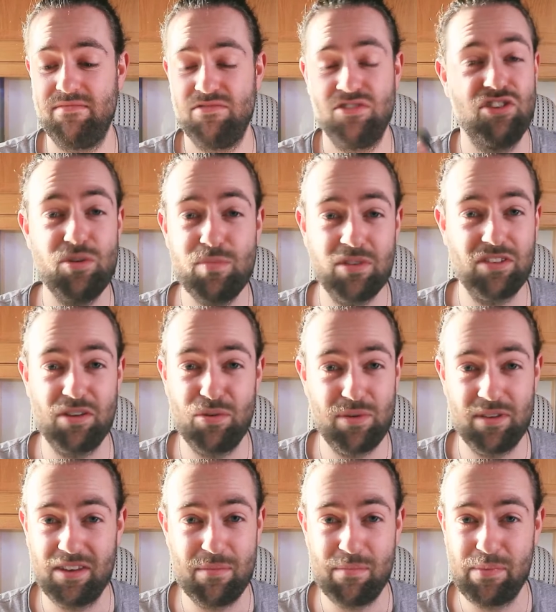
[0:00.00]
Super,
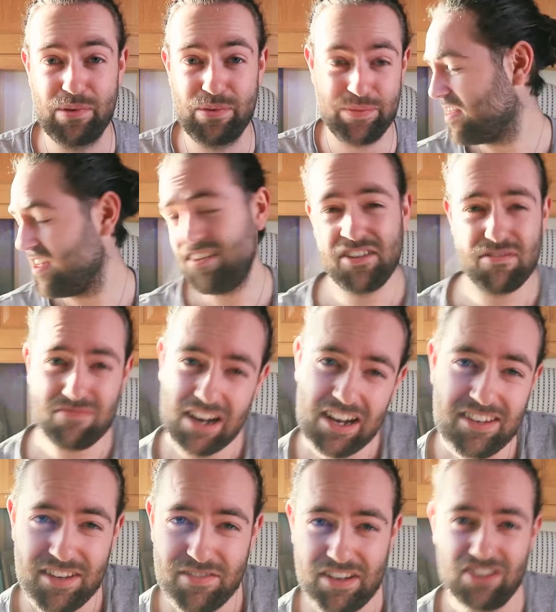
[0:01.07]
super simple. These are
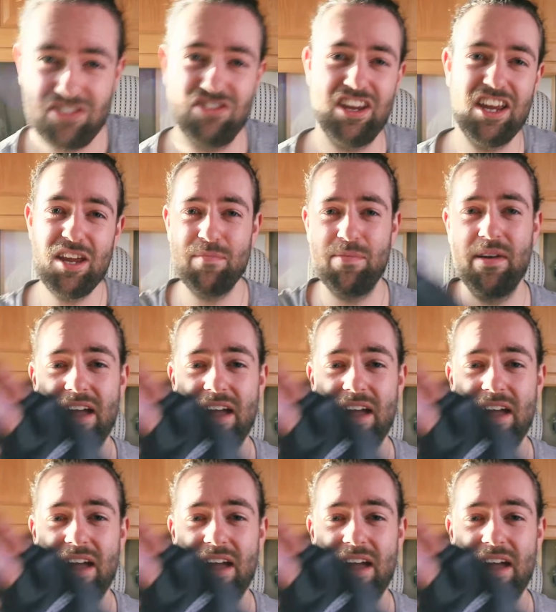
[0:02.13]
relatively cheap.